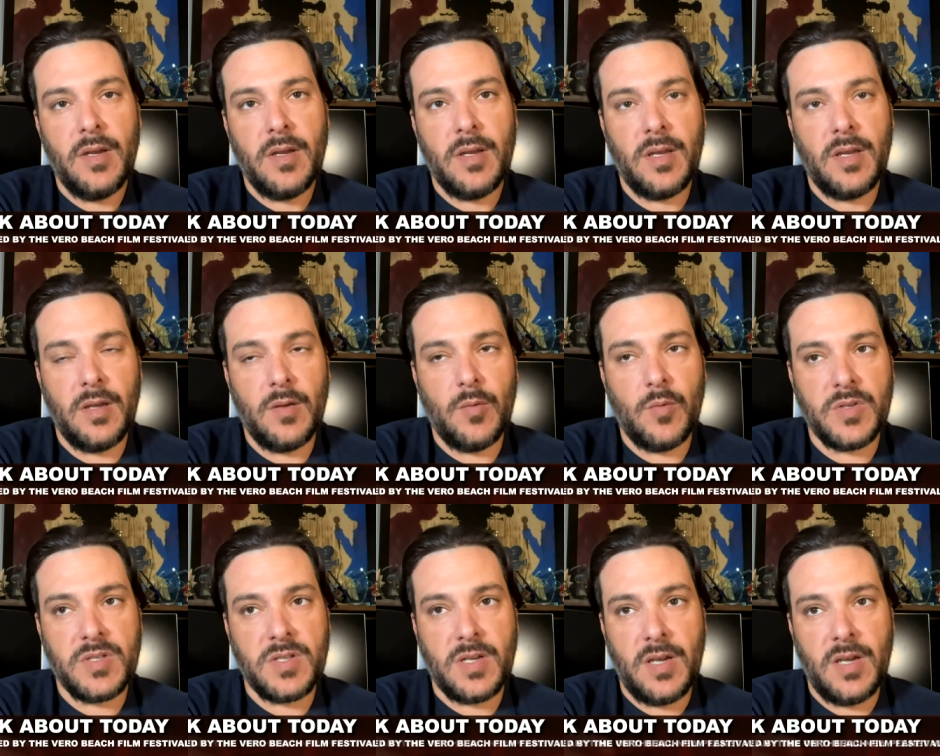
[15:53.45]
he
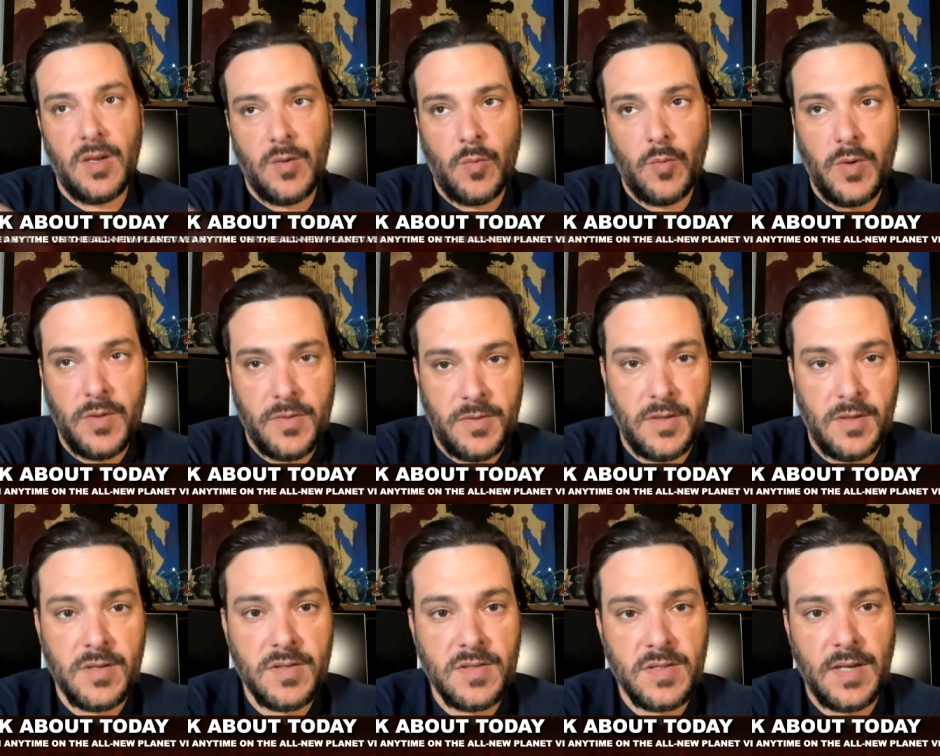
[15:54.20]
was hit with
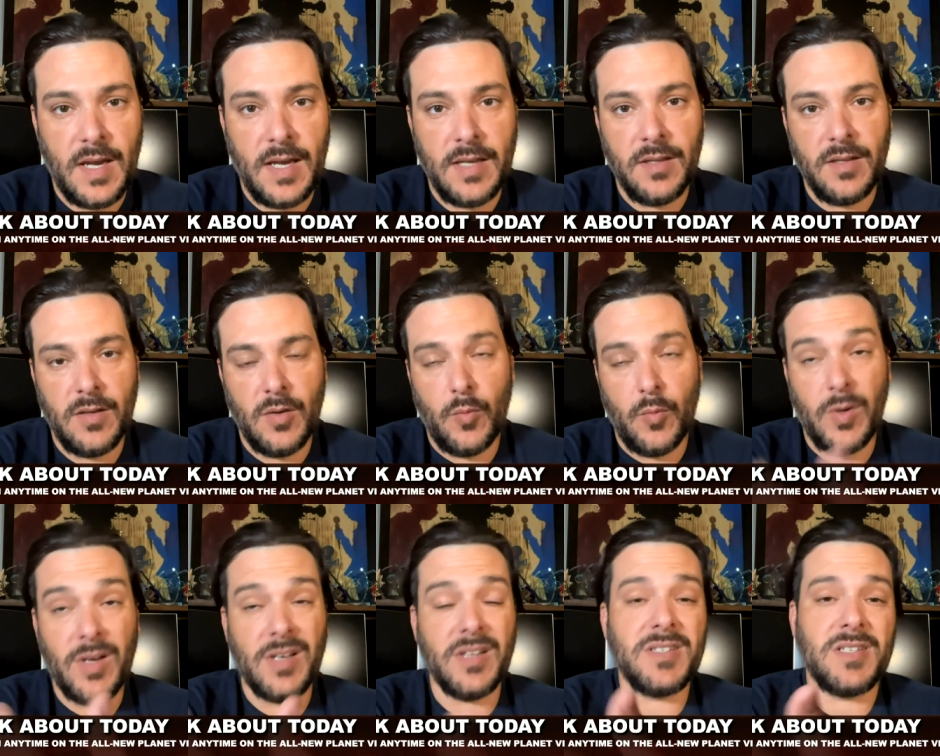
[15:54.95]
this and the
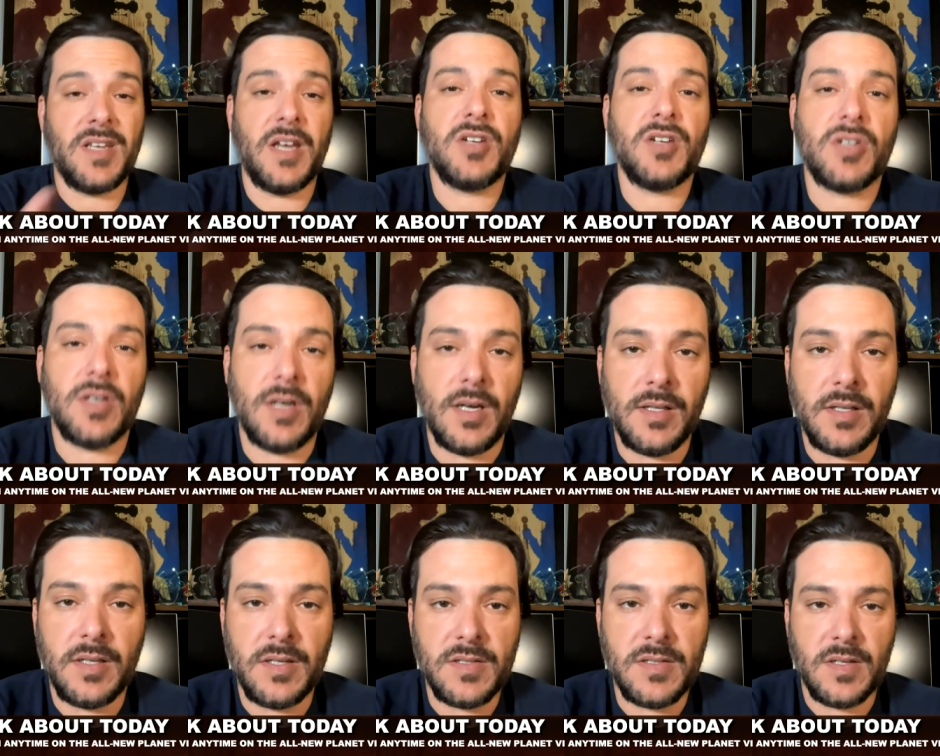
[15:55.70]
realization,
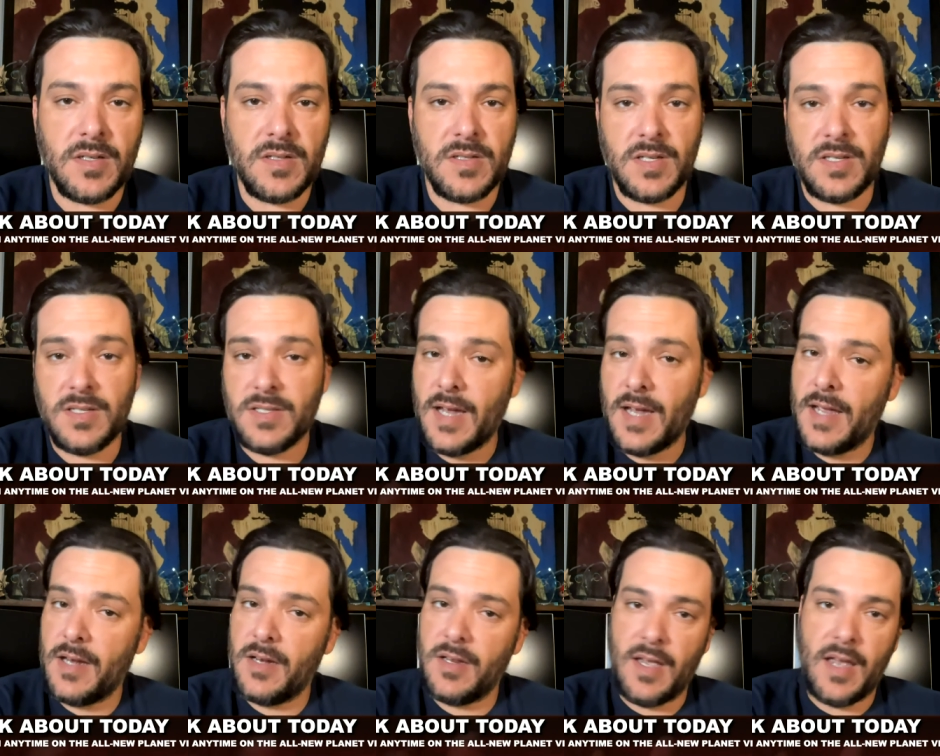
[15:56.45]
at least, because he
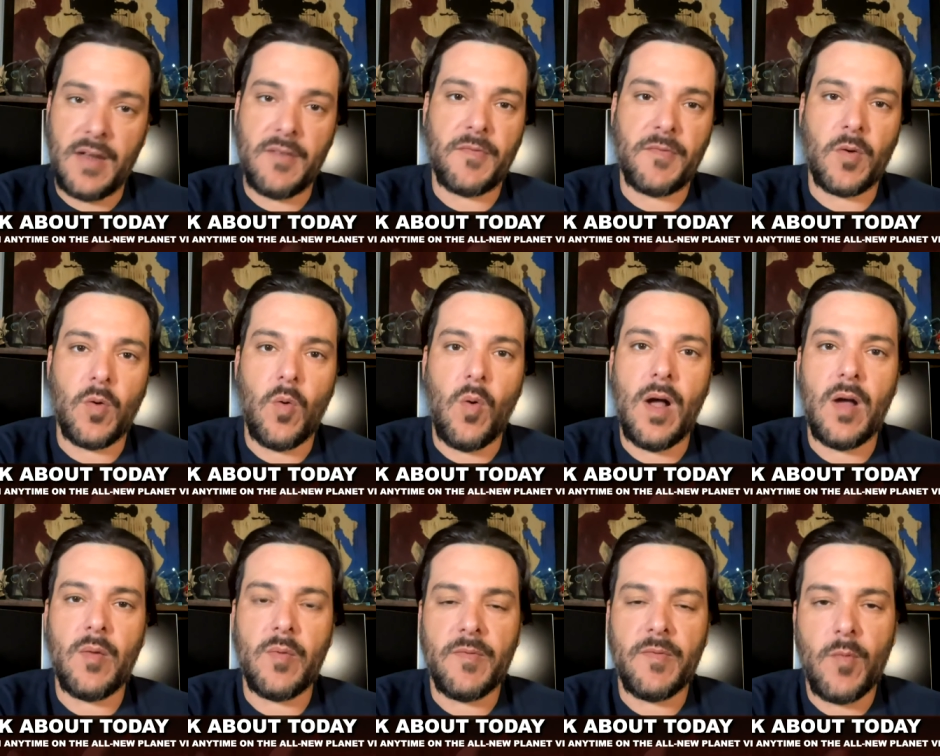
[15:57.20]
had it for a
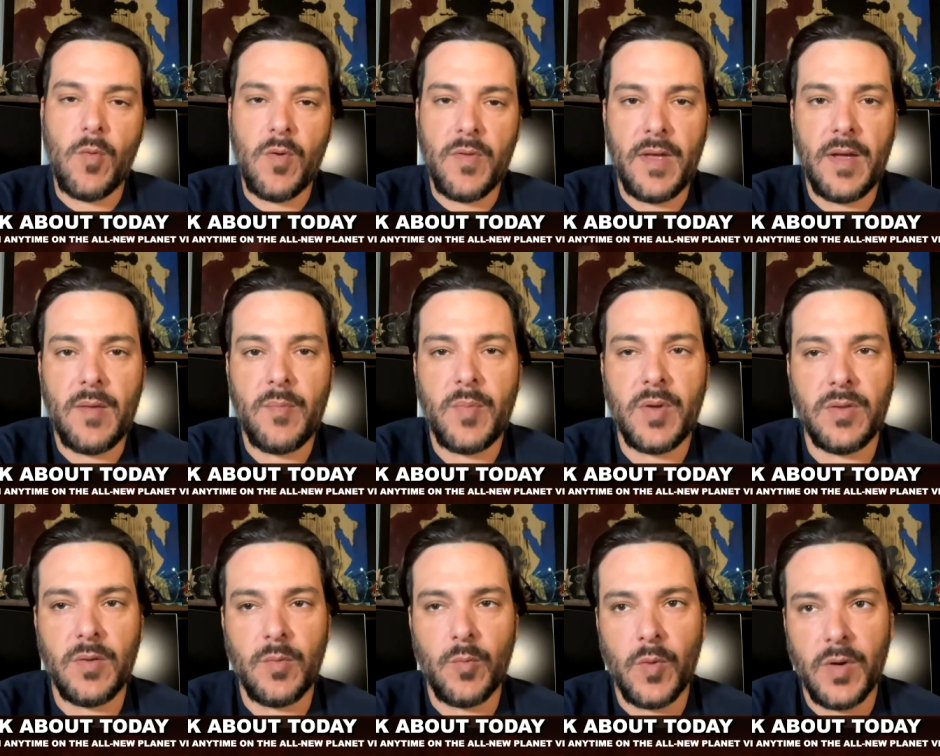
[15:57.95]
while before that.
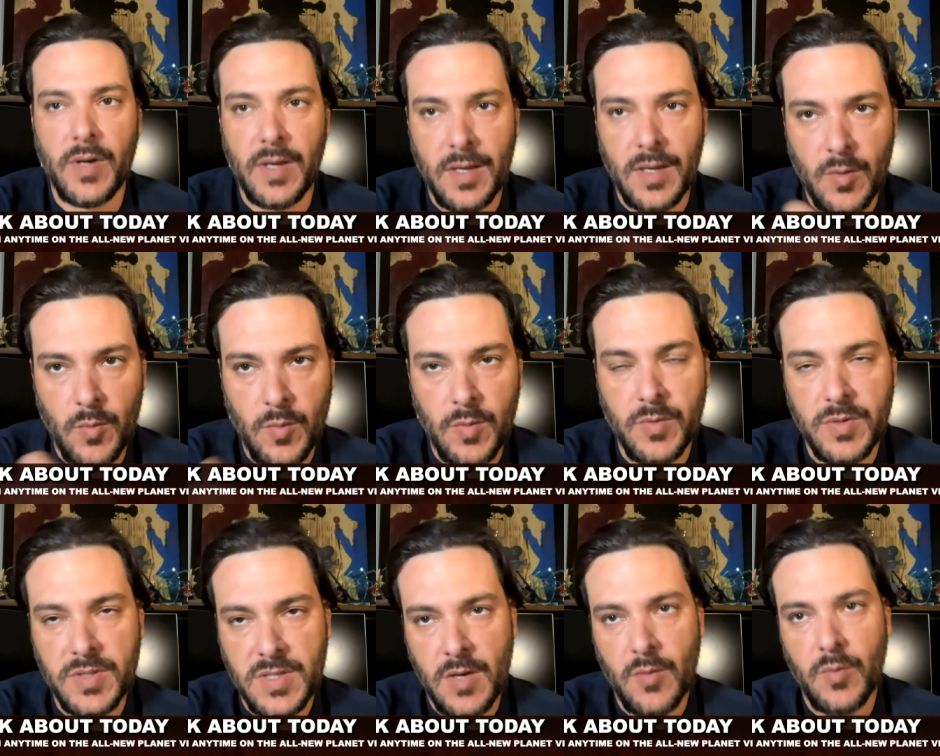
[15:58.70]
But when he
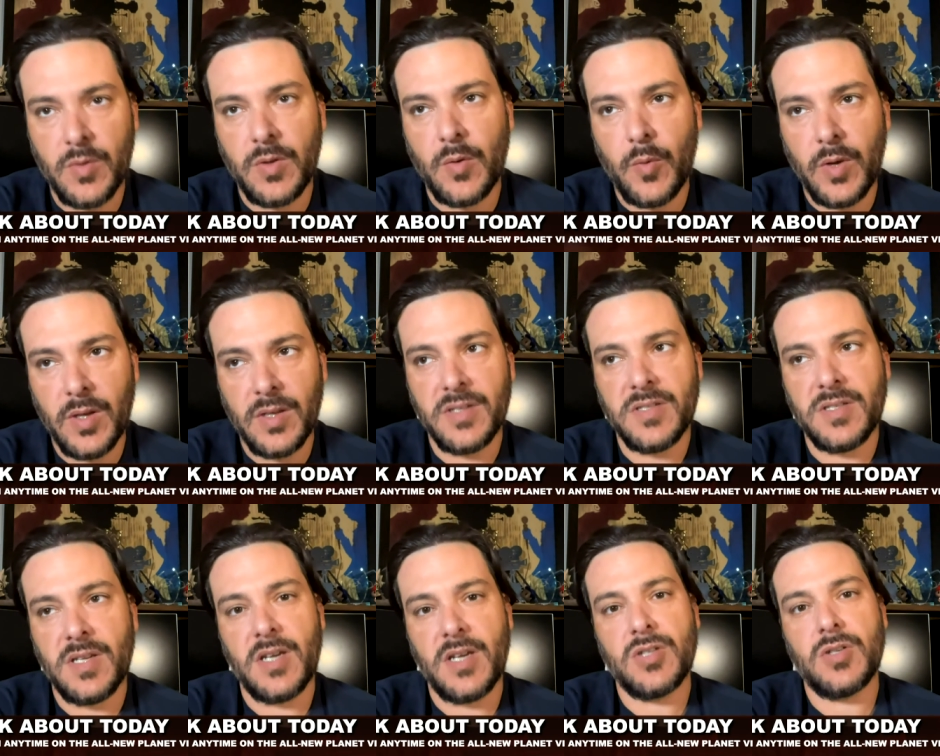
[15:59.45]
was hit with the
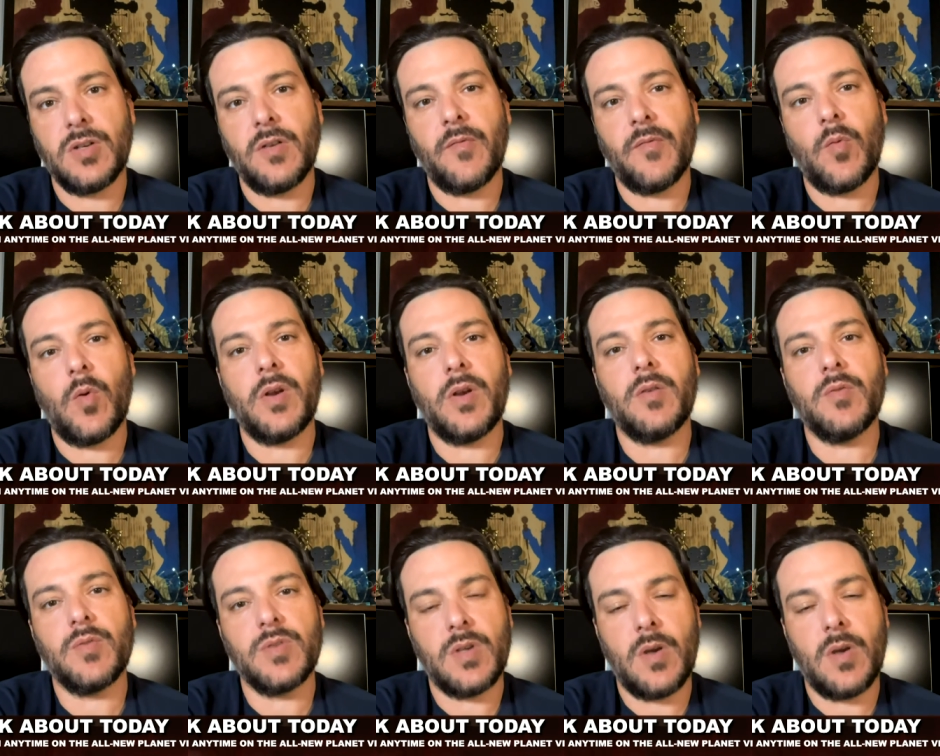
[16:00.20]
realization of what he was